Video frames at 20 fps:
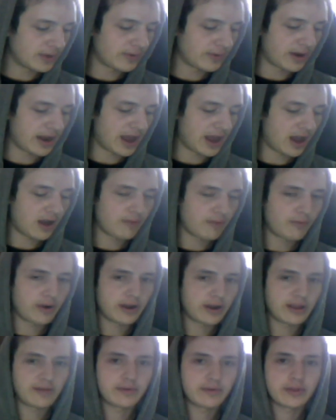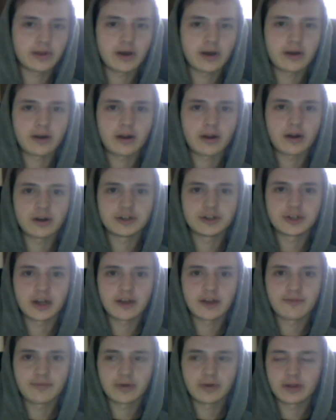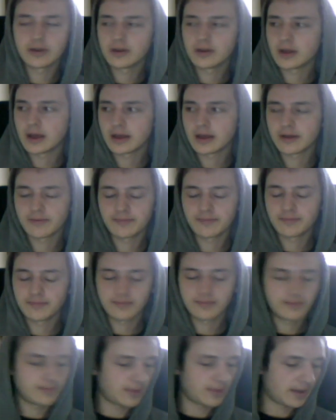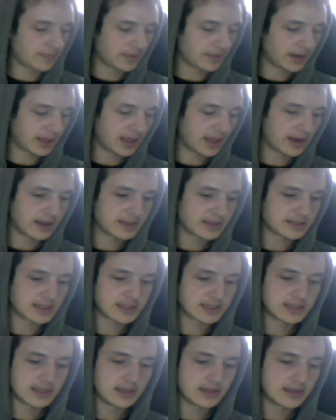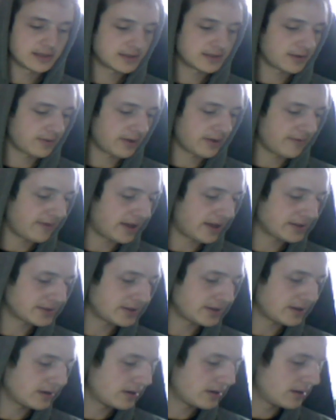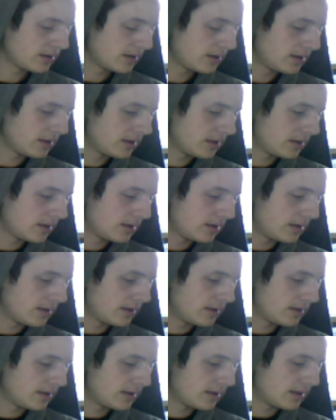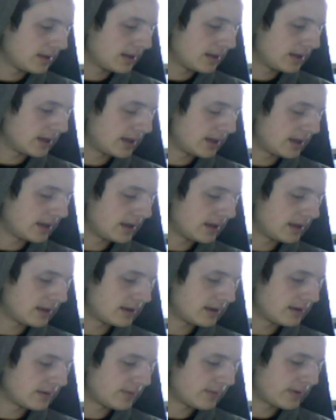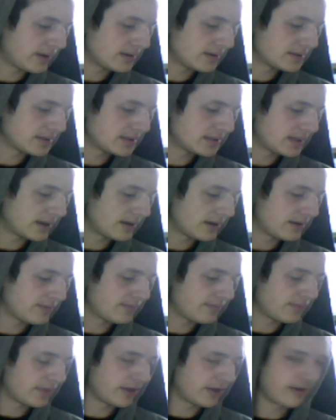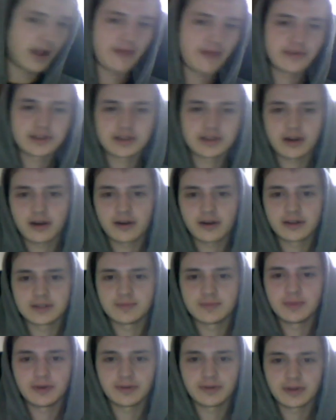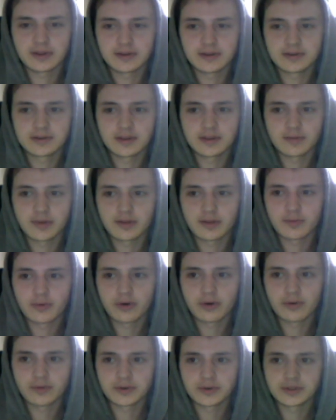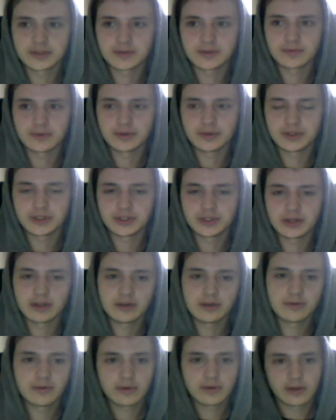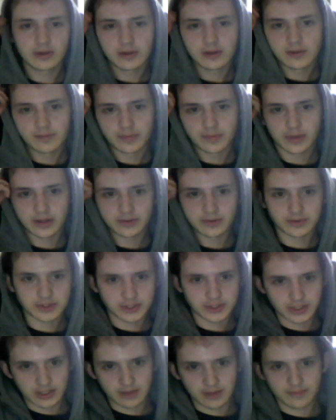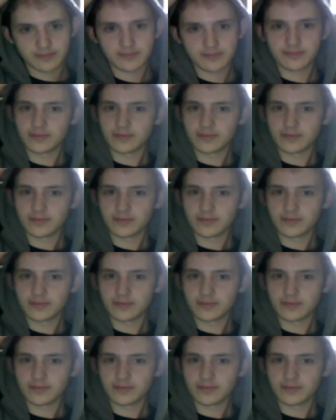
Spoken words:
right now I'm running everything on a hard drive, but I'm gonna get an SSD because they're way faster. And what else is there? The graphics card is built into the motherboard, which is really shitty, but it was cheap.